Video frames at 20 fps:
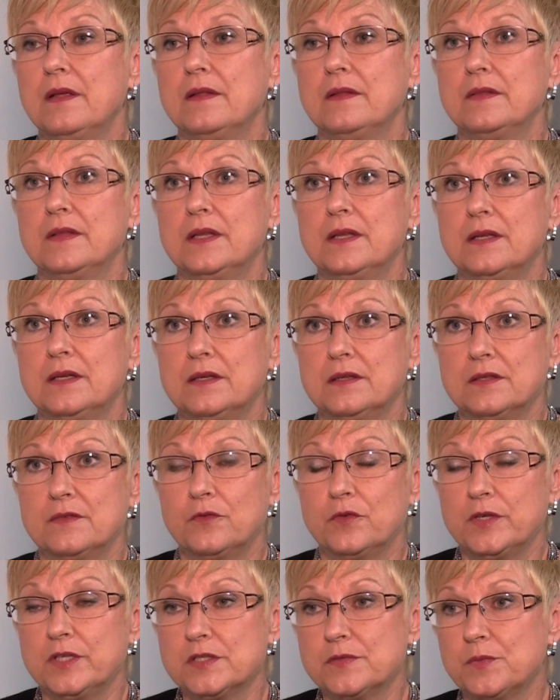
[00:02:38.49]
and then
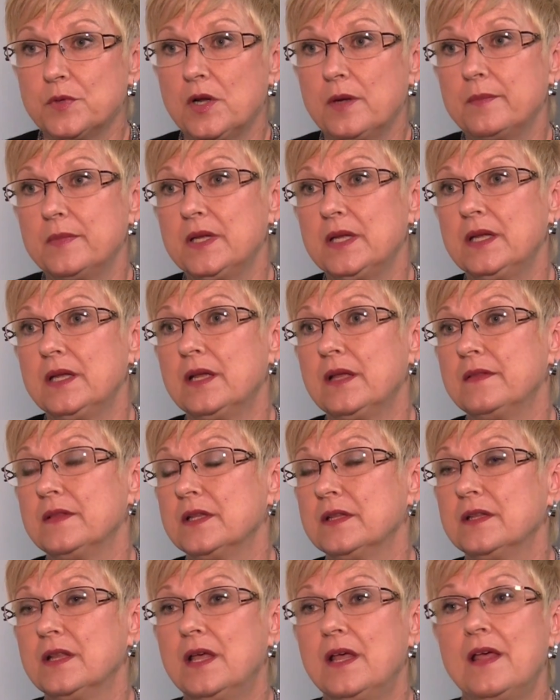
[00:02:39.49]
friends brought me, and
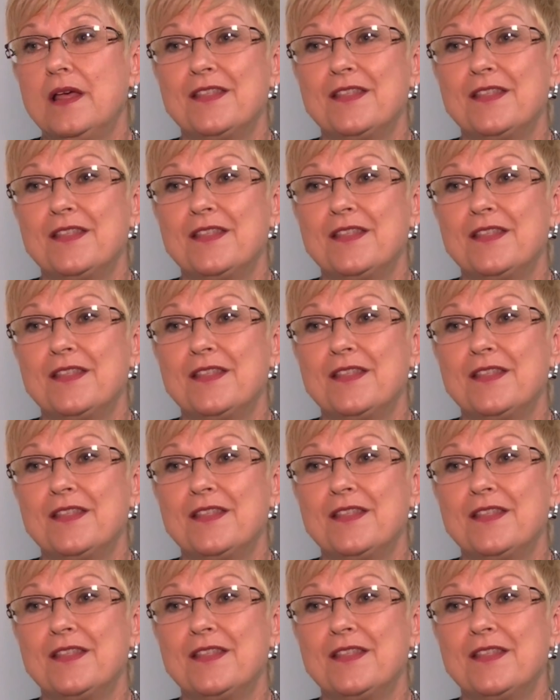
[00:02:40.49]
then